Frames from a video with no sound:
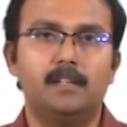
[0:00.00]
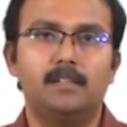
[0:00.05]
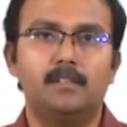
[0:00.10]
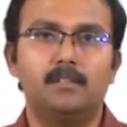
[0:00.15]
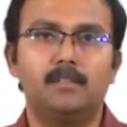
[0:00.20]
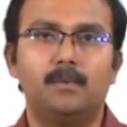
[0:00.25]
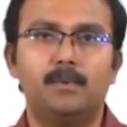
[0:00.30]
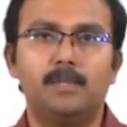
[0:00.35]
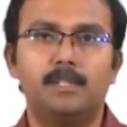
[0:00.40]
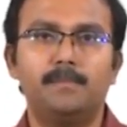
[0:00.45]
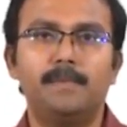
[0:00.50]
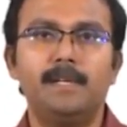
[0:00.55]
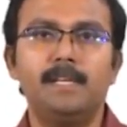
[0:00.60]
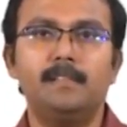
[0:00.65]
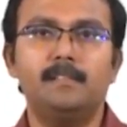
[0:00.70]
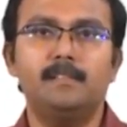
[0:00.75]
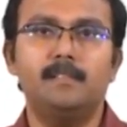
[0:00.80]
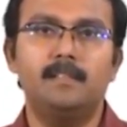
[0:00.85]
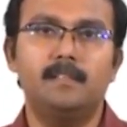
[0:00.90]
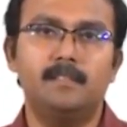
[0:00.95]
So, which
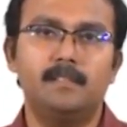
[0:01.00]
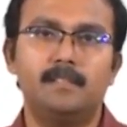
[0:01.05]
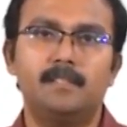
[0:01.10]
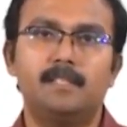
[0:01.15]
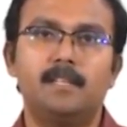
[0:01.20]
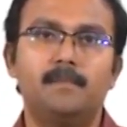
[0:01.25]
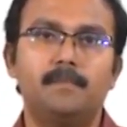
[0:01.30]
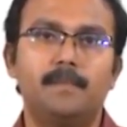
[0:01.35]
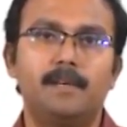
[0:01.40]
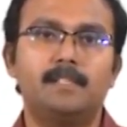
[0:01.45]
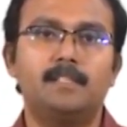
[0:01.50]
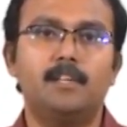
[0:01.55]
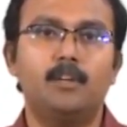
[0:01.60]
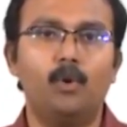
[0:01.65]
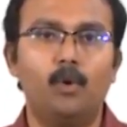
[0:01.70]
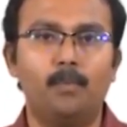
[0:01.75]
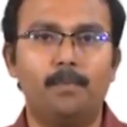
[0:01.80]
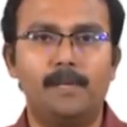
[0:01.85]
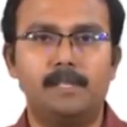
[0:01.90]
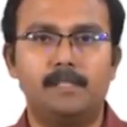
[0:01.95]
means the system is an
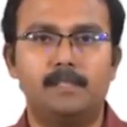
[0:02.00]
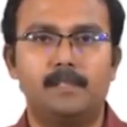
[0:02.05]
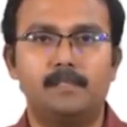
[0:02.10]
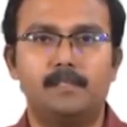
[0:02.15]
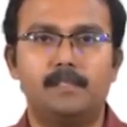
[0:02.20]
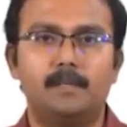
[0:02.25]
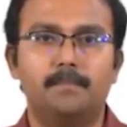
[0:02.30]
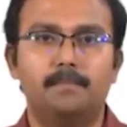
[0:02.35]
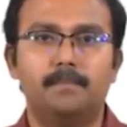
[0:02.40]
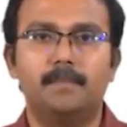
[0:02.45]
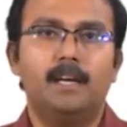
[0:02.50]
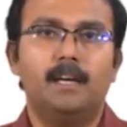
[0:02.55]
open system,